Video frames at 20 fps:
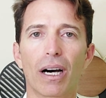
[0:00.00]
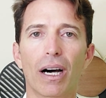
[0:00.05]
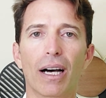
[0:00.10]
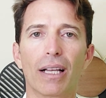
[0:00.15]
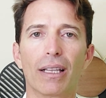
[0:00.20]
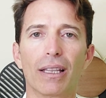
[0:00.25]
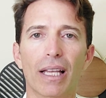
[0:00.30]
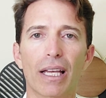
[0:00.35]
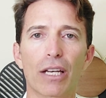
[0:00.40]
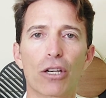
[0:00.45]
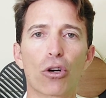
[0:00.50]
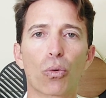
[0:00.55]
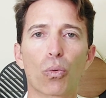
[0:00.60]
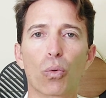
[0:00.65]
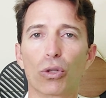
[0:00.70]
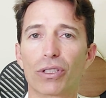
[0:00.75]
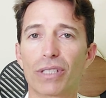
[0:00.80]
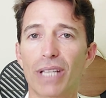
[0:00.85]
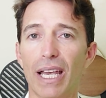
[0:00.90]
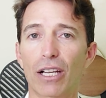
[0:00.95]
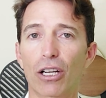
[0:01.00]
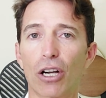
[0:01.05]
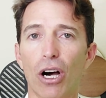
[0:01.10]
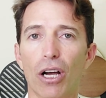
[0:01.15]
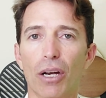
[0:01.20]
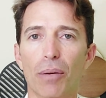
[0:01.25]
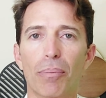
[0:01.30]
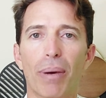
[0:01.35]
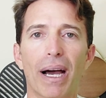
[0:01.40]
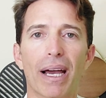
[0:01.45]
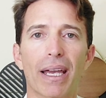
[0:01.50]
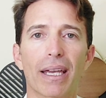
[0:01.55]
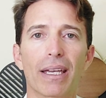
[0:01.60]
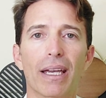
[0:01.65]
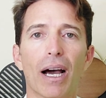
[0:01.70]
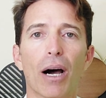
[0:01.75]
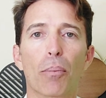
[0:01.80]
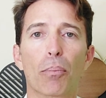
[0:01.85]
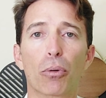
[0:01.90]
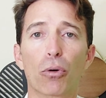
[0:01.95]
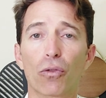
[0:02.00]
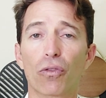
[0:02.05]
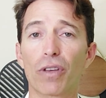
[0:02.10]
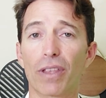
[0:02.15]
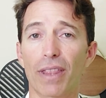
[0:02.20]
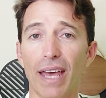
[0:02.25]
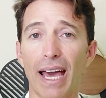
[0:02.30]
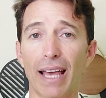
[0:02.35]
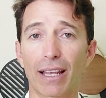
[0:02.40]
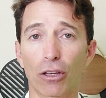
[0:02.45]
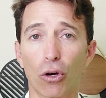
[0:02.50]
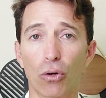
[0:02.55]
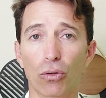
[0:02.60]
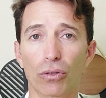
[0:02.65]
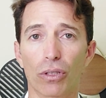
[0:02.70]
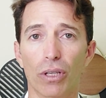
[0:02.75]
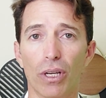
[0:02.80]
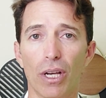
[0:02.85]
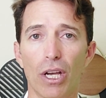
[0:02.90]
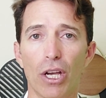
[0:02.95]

a lender will take on by approving that loan.